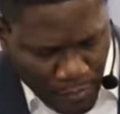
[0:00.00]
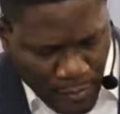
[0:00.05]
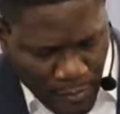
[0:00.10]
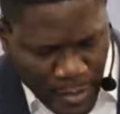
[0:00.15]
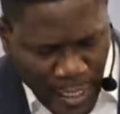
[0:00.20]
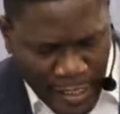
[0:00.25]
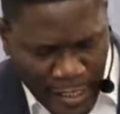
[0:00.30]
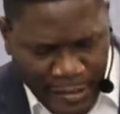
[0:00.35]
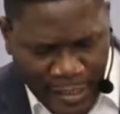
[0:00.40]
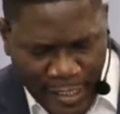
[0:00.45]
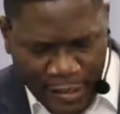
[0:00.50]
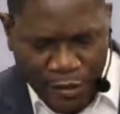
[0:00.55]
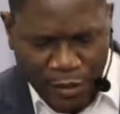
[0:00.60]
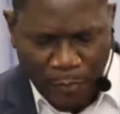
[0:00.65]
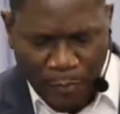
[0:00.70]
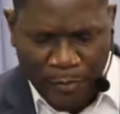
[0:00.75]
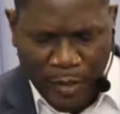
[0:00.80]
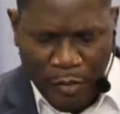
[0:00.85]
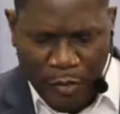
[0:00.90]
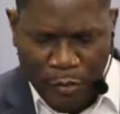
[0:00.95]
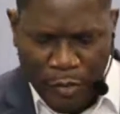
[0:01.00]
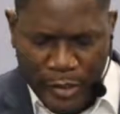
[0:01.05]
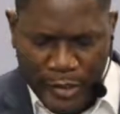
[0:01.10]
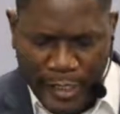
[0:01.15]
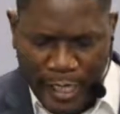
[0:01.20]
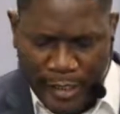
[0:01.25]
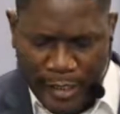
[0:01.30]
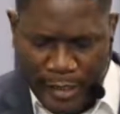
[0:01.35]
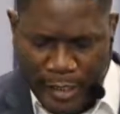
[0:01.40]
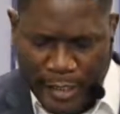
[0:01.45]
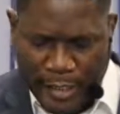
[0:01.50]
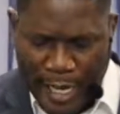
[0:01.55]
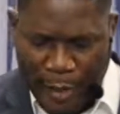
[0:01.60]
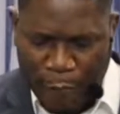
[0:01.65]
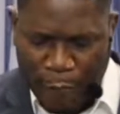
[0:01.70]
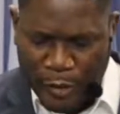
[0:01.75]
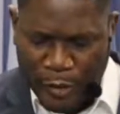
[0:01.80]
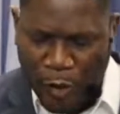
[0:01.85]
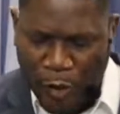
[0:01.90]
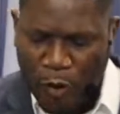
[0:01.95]
I said something recently that
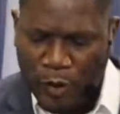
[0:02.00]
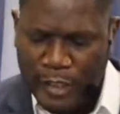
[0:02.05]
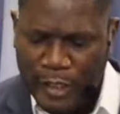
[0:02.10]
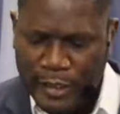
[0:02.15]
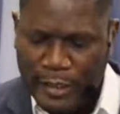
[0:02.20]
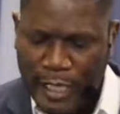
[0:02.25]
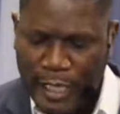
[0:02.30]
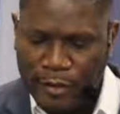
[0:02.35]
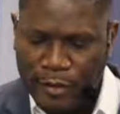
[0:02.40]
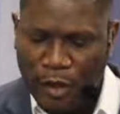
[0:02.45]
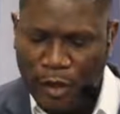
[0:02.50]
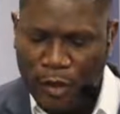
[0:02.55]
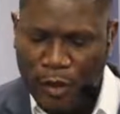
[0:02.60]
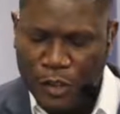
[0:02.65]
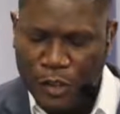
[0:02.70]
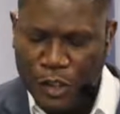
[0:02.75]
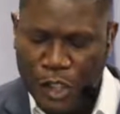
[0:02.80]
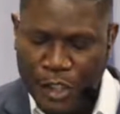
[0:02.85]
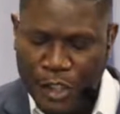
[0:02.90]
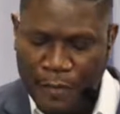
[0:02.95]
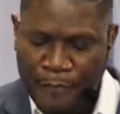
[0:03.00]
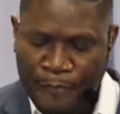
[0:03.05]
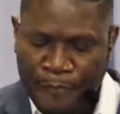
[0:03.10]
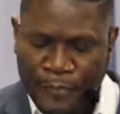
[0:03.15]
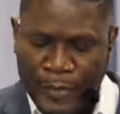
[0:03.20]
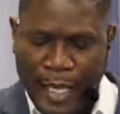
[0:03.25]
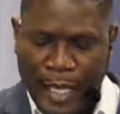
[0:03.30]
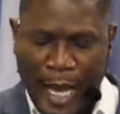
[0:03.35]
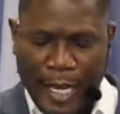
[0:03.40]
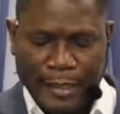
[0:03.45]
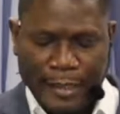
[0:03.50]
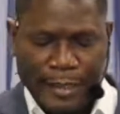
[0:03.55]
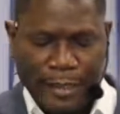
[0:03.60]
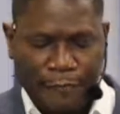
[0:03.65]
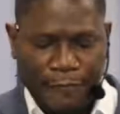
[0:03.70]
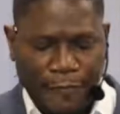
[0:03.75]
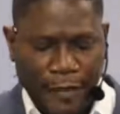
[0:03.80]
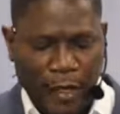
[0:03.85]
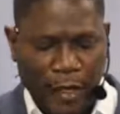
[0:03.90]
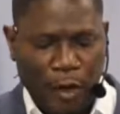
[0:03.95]
with all the technologies and
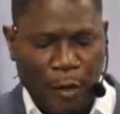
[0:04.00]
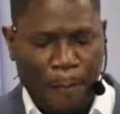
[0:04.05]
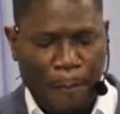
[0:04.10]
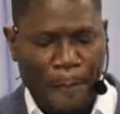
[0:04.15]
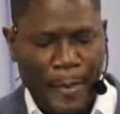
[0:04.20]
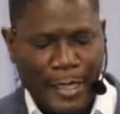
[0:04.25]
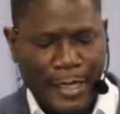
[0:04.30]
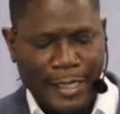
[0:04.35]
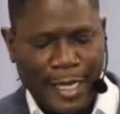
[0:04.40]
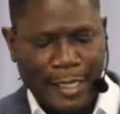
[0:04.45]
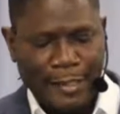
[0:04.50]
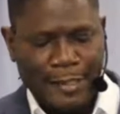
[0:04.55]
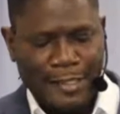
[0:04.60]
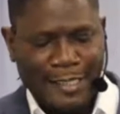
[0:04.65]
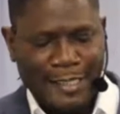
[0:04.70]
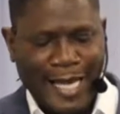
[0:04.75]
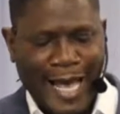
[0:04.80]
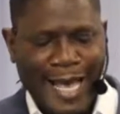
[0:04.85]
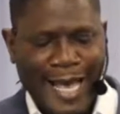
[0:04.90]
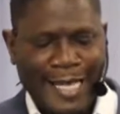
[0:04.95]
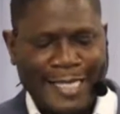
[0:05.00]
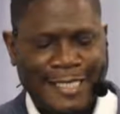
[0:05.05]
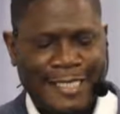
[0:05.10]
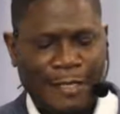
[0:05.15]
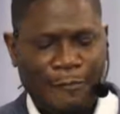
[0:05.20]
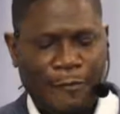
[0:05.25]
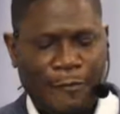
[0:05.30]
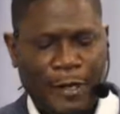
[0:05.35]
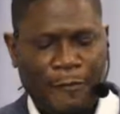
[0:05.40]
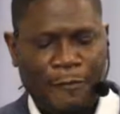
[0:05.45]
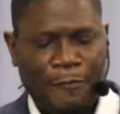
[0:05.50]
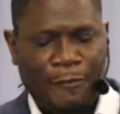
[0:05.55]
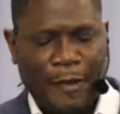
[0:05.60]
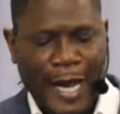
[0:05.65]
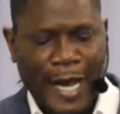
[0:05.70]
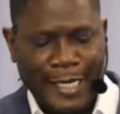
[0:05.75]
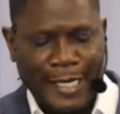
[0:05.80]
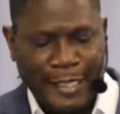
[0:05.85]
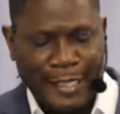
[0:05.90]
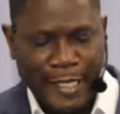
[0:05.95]
development and scientific
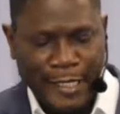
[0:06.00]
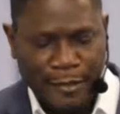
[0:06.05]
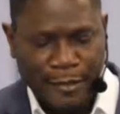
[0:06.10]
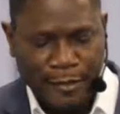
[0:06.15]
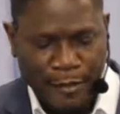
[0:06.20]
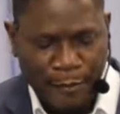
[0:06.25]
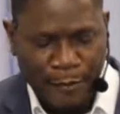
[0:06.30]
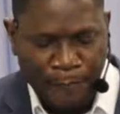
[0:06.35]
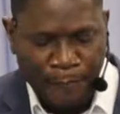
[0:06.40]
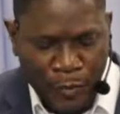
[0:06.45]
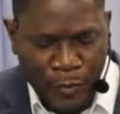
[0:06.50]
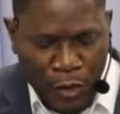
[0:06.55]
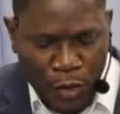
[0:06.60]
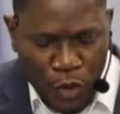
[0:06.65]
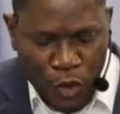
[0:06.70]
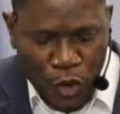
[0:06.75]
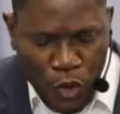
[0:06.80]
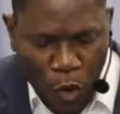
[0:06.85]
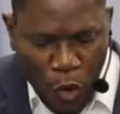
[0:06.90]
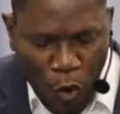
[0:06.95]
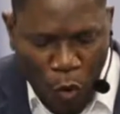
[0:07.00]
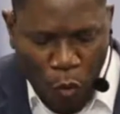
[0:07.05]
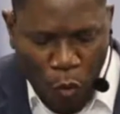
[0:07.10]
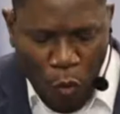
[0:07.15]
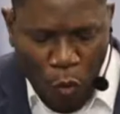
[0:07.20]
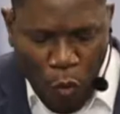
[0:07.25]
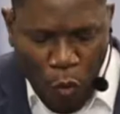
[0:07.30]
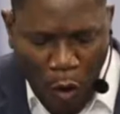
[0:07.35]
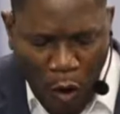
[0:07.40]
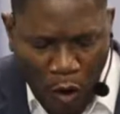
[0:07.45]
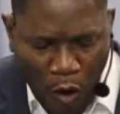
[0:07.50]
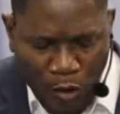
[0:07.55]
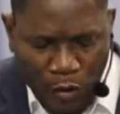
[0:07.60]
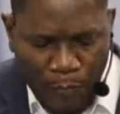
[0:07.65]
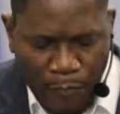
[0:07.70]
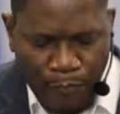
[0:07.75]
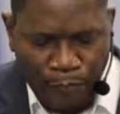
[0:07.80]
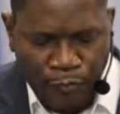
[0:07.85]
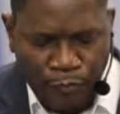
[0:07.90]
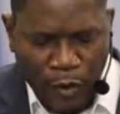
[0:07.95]
findings, no one
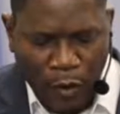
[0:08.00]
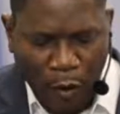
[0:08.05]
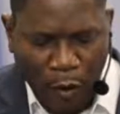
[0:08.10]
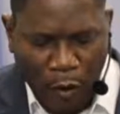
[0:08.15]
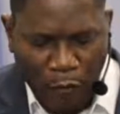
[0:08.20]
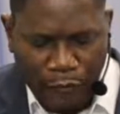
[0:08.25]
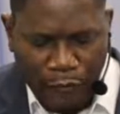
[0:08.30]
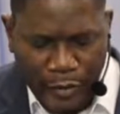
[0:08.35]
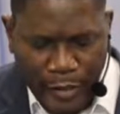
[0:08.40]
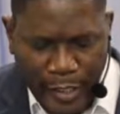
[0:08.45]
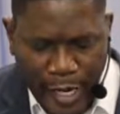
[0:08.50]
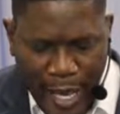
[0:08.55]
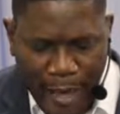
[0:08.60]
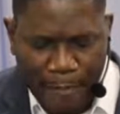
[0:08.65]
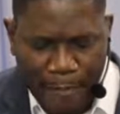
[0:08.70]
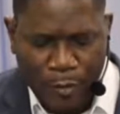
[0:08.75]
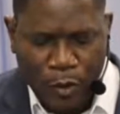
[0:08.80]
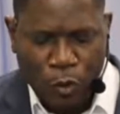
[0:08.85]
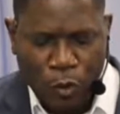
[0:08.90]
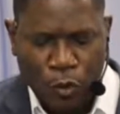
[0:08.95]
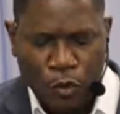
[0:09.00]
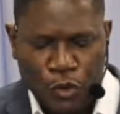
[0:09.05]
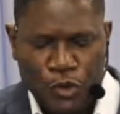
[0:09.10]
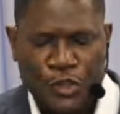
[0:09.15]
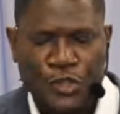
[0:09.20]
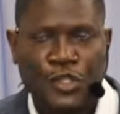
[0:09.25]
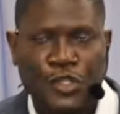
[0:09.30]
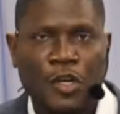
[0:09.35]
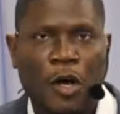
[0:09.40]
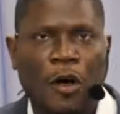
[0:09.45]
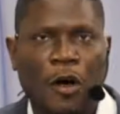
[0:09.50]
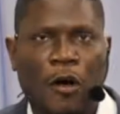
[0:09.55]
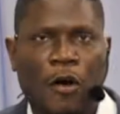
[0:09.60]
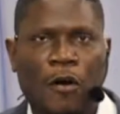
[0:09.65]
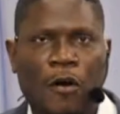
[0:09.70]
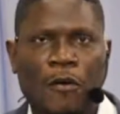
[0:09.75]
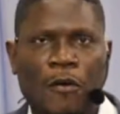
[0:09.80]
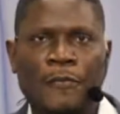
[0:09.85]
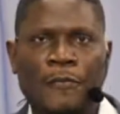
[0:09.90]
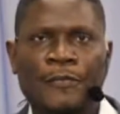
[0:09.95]
of them could
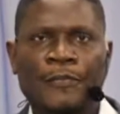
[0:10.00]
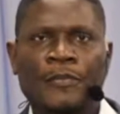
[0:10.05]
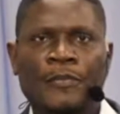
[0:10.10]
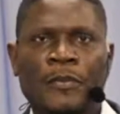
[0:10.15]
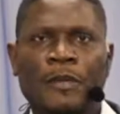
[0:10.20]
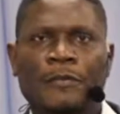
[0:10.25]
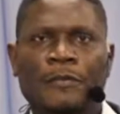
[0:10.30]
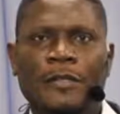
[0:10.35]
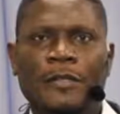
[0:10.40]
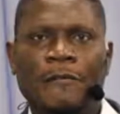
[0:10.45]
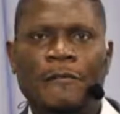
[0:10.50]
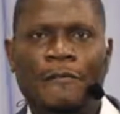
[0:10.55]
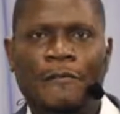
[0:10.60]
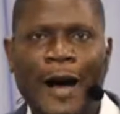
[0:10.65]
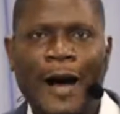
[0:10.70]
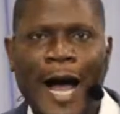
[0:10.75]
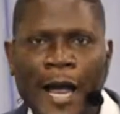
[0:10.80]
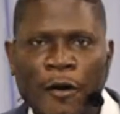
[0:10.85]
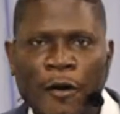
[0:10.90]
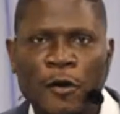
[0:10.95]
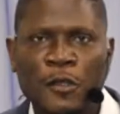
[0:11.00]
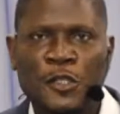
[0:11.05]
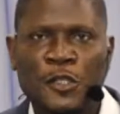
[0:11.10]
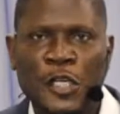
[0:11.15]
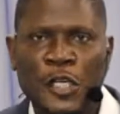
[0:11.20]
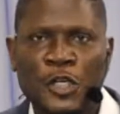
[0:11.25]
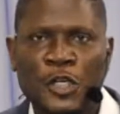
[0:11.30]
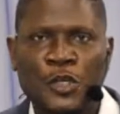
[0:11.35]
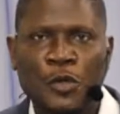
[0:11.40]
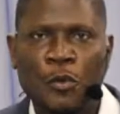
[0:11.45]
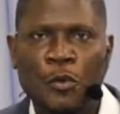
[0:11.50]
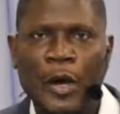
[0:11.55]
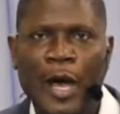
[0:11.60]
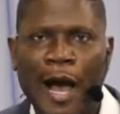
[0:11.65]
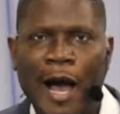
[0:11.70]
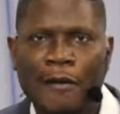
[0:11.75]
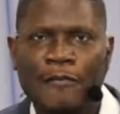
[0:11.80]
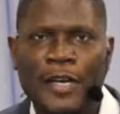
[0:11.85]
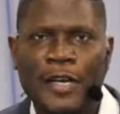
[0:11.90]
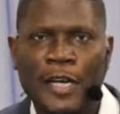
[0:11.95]
solve the virus issue we
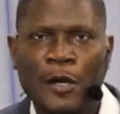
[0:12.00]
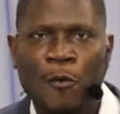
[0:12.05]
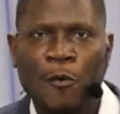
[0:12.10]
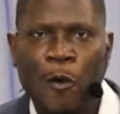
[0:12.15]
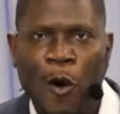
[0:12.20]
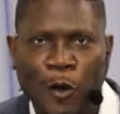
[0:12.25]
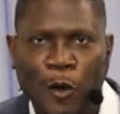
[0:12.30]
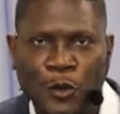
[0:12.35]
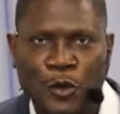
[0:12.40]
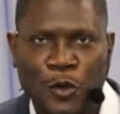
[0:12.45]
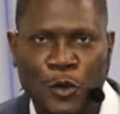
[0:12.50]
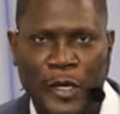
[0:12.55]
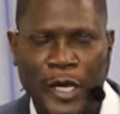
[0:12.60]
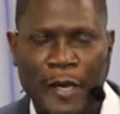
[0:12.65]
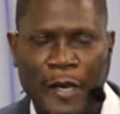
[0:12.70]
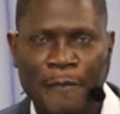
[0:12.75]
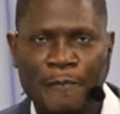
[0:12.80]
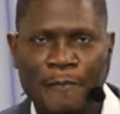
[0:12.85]
have in the world today.